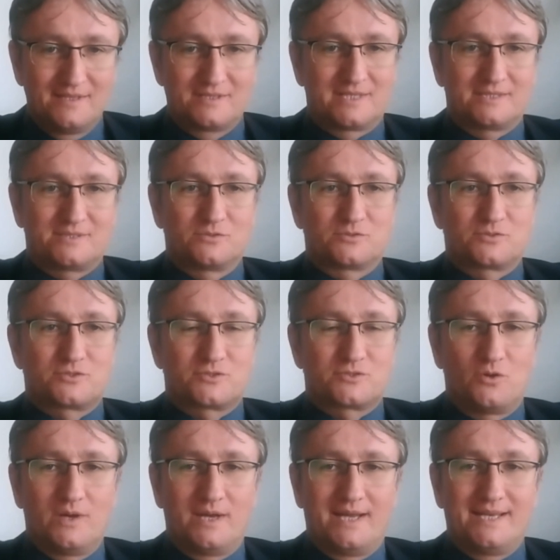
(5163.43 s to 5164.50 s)
just to
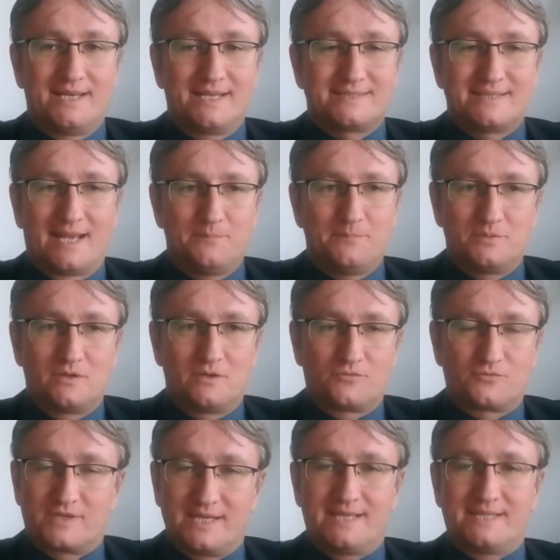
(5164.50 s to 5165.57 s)
show an example
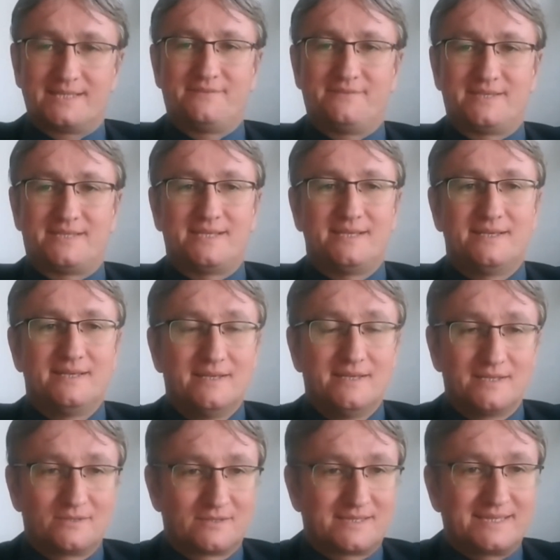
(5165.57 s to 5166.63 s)
of creativity,
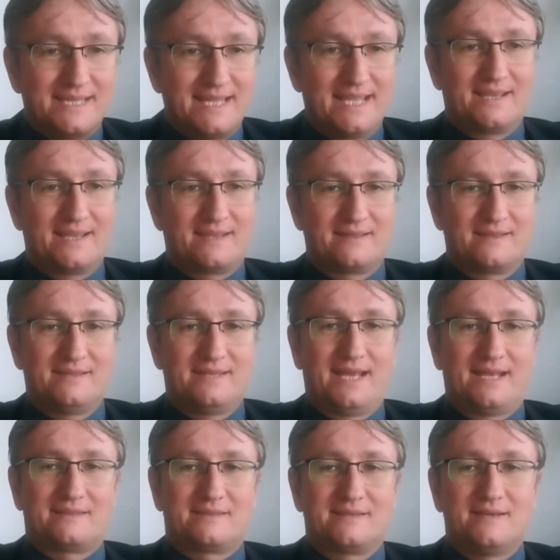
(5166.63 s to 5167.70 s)
to think
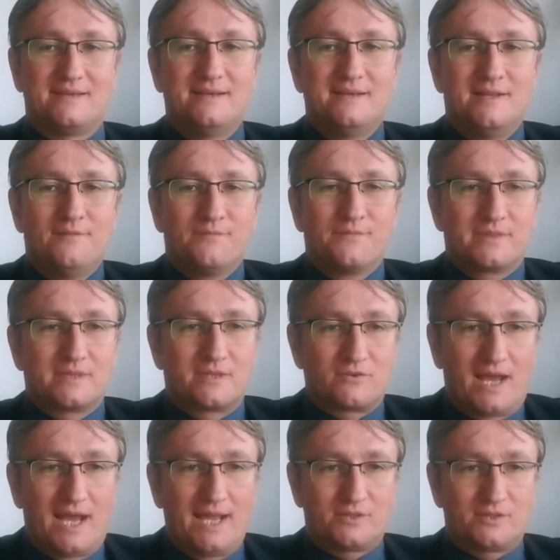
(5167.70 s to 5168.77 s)
that the
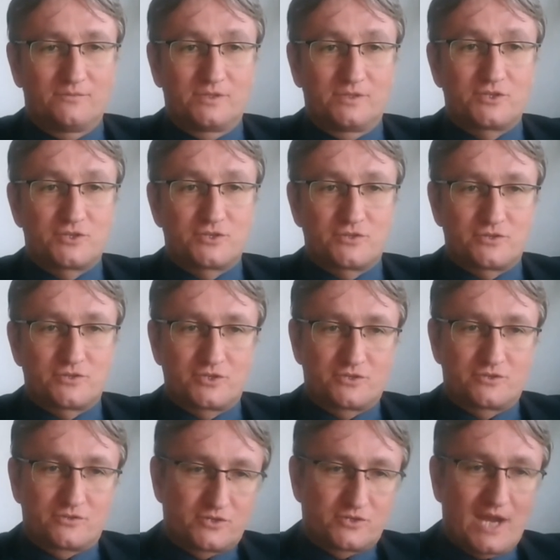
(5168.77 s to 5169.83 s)
right of the
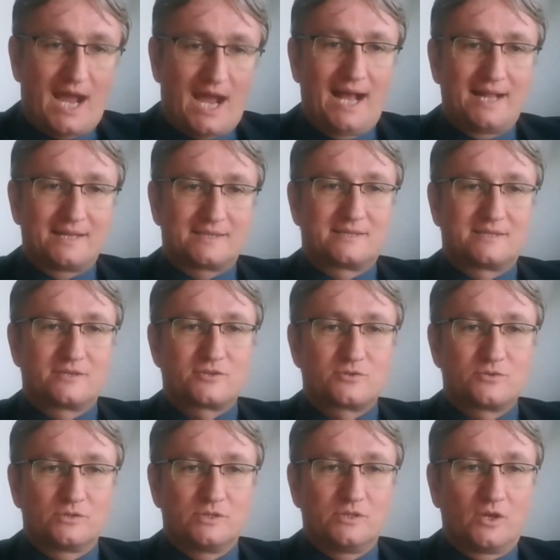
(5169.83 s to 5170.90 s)
child
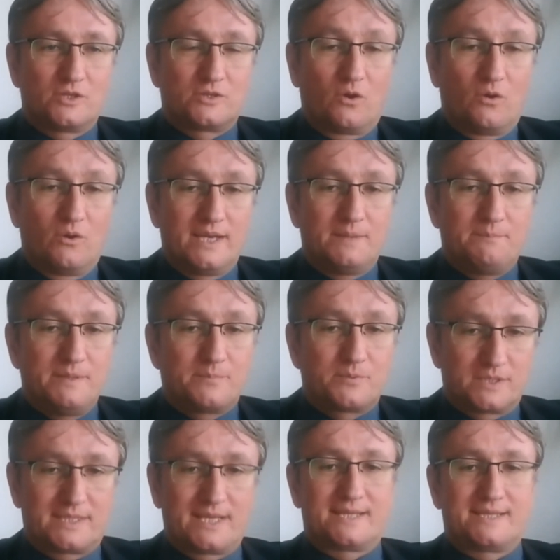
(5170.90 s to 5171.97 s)
should not only be
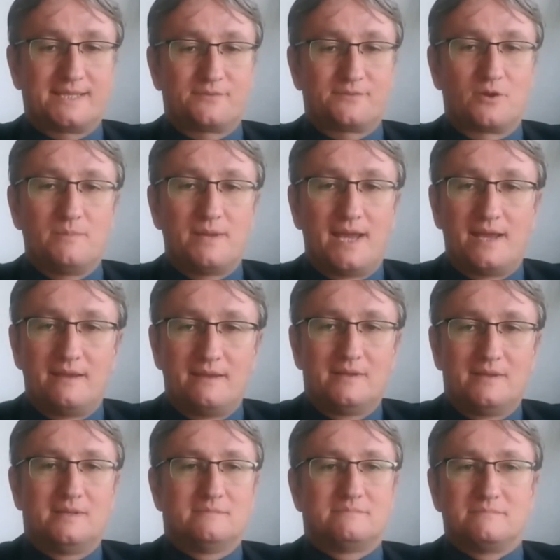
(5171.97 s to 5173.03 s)
protected from a
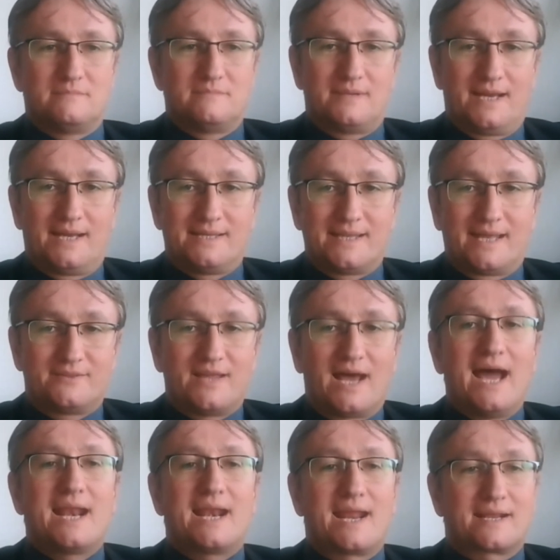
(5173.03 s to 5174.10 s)

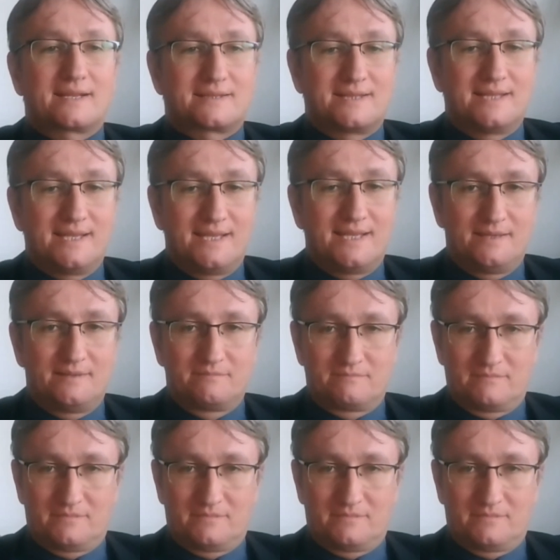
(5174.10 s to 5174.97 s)
directly